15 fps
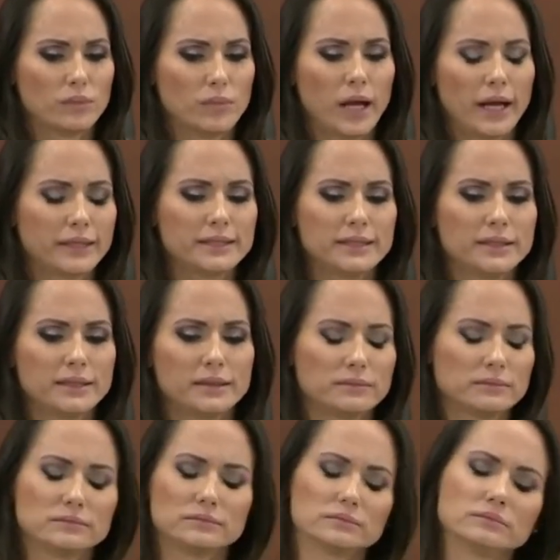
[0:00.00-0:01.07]
I didn't
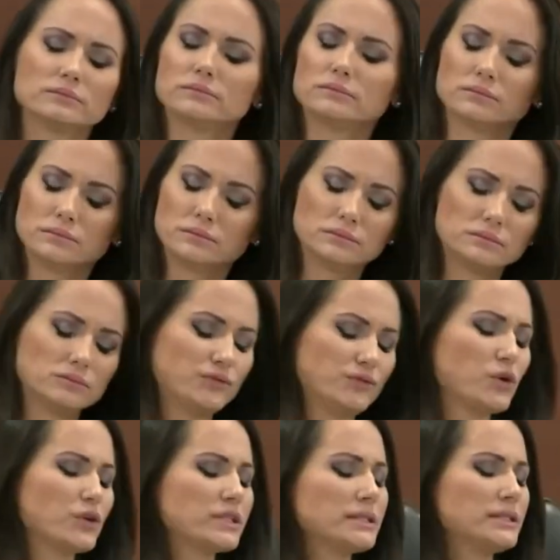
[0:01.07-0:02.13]

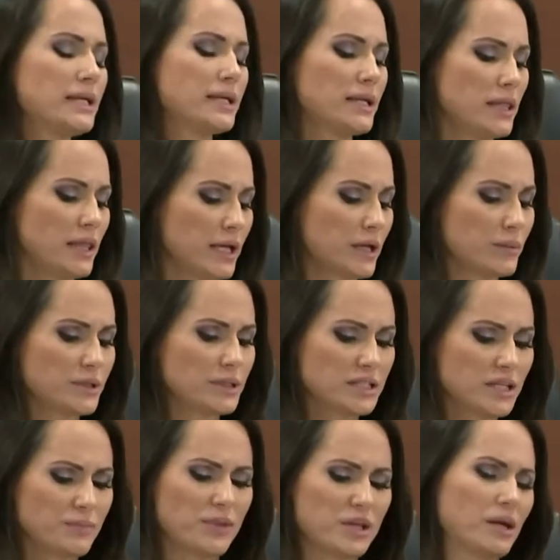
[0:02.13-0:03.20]
foresee that it was
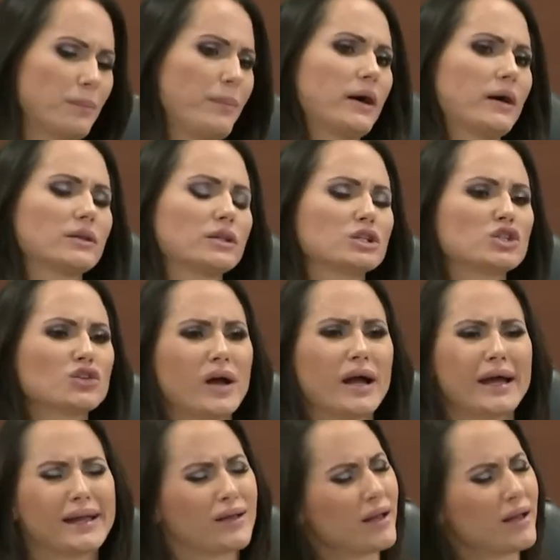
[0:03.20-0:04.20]
something about the trial.